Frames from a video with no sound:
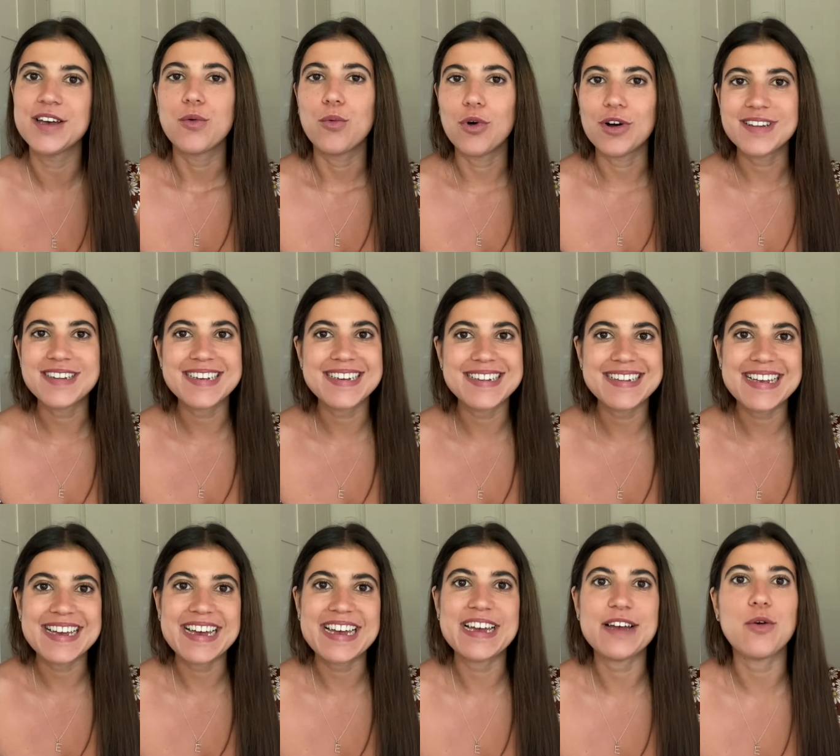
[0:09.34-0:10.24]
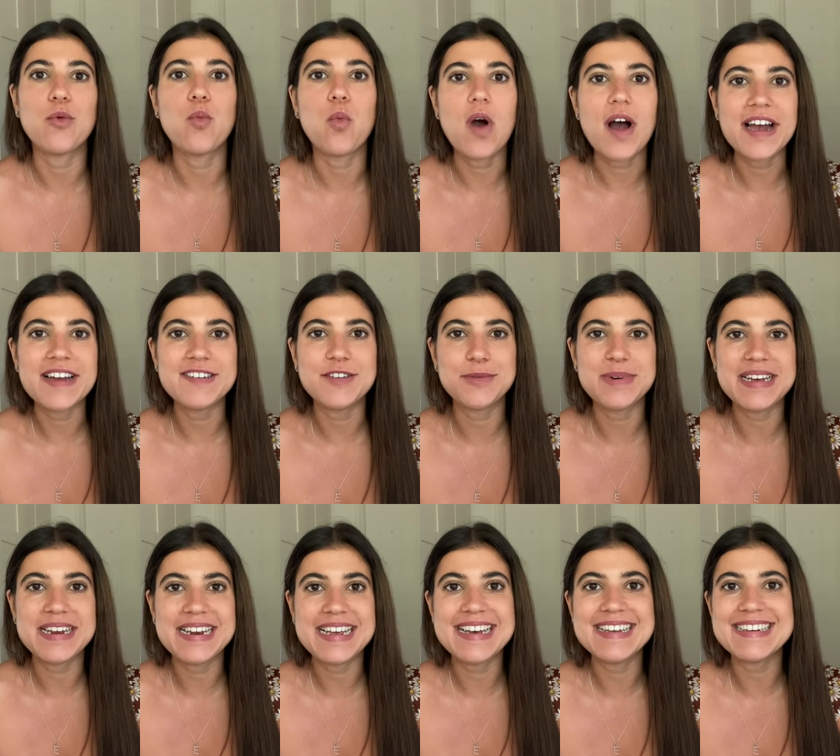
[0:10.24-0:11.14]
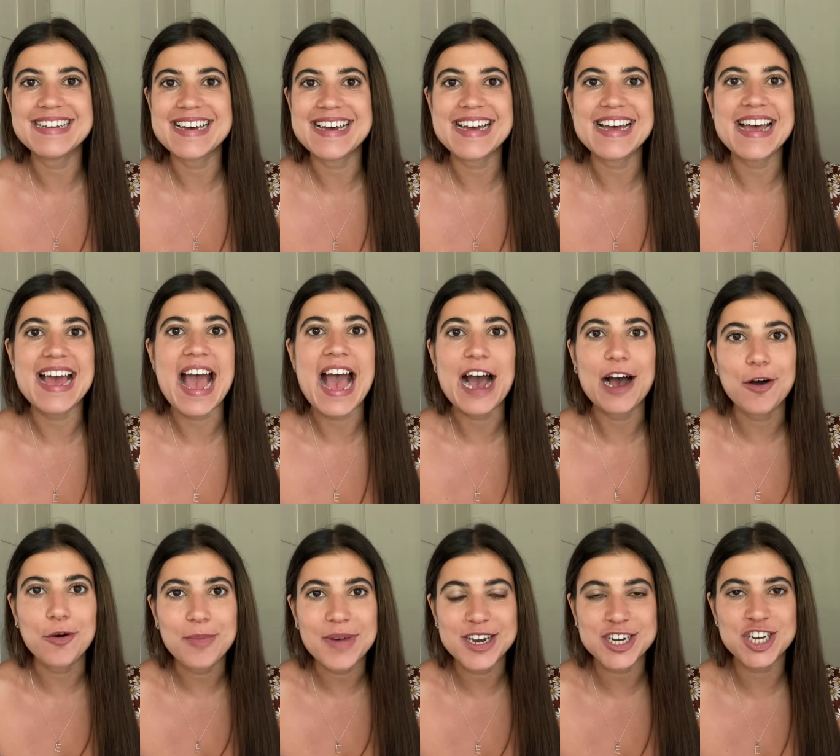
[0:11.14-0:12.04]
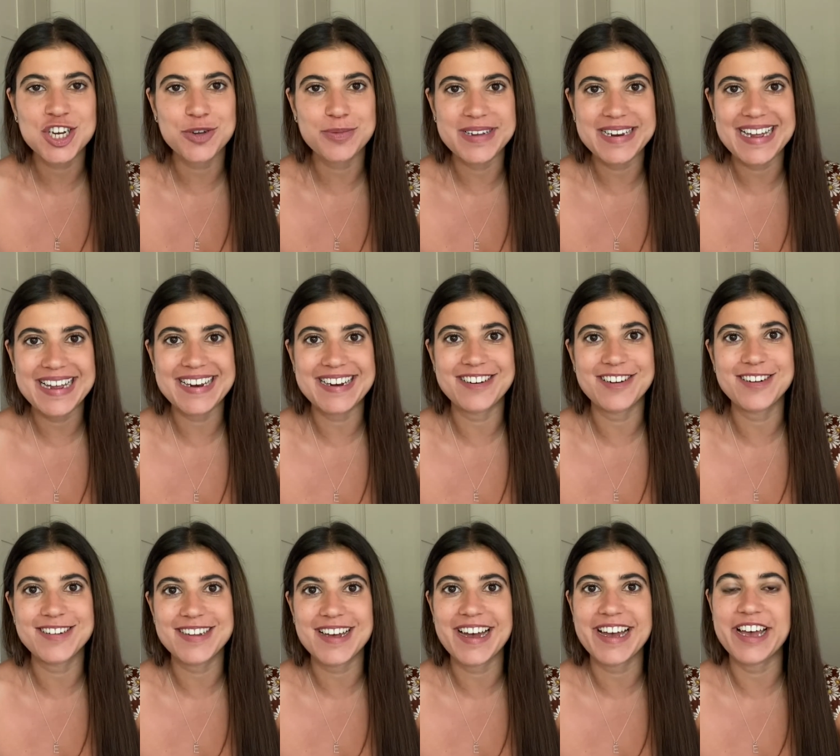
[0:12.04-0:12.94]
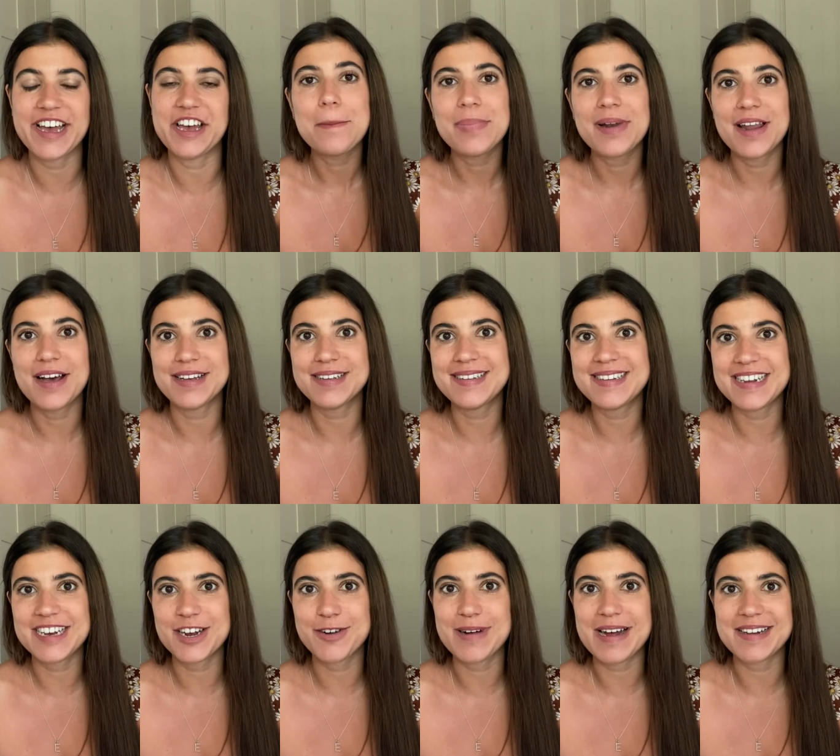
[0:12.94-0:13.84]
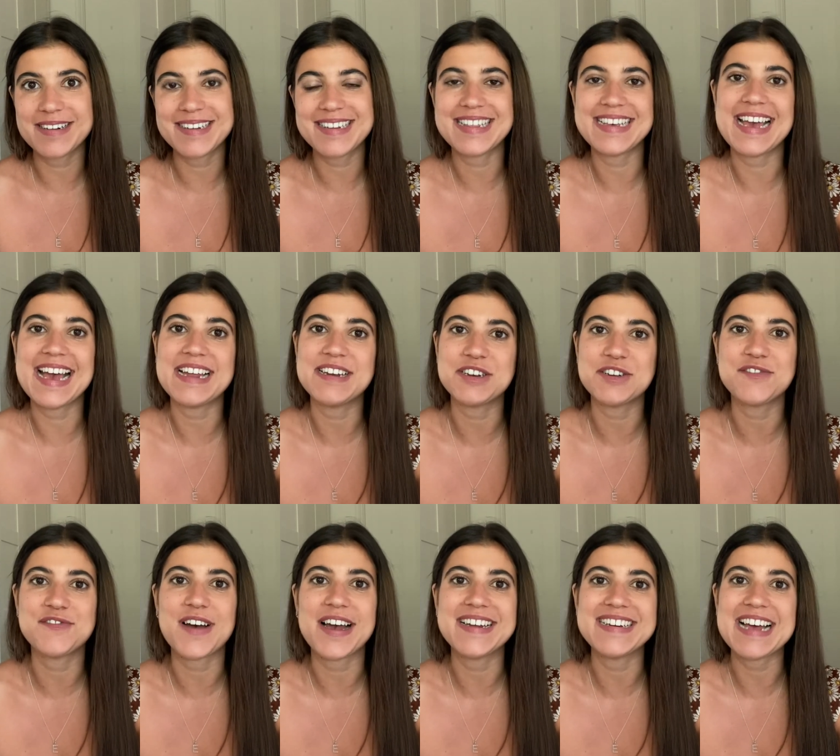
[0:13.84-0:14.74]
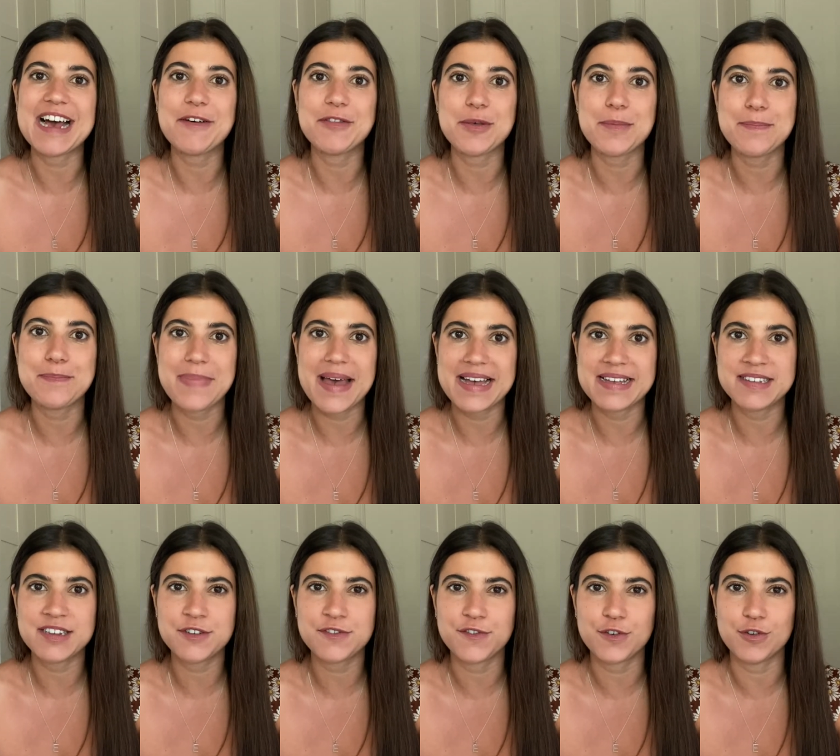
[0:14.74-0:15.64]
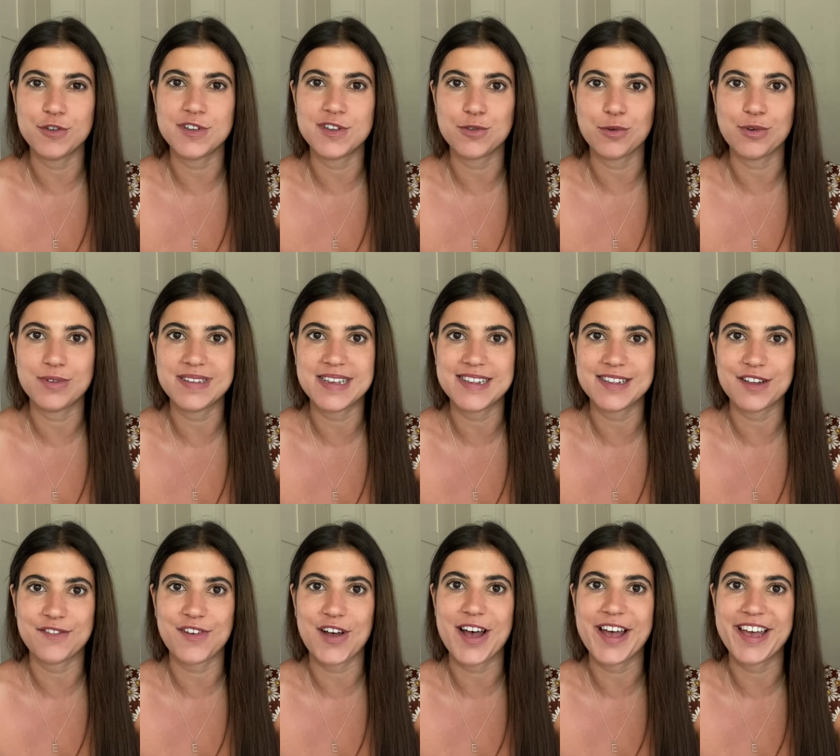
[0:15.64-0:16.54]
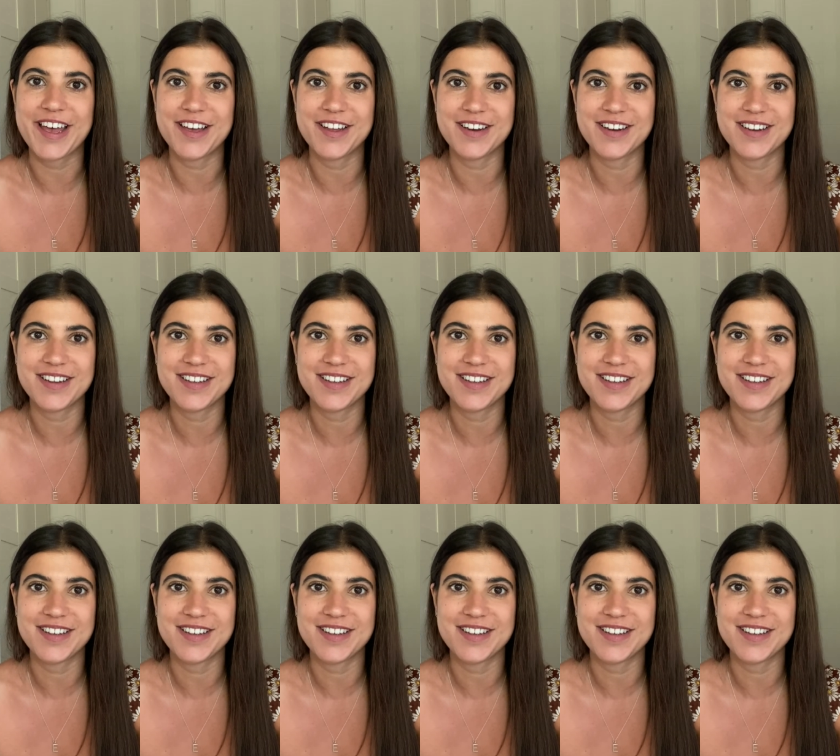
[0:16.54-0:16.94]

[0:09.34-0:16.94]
What is it? Why do we need it? How much do we need in our diet? Plus, stick around to the end to find out the best food sources of iron.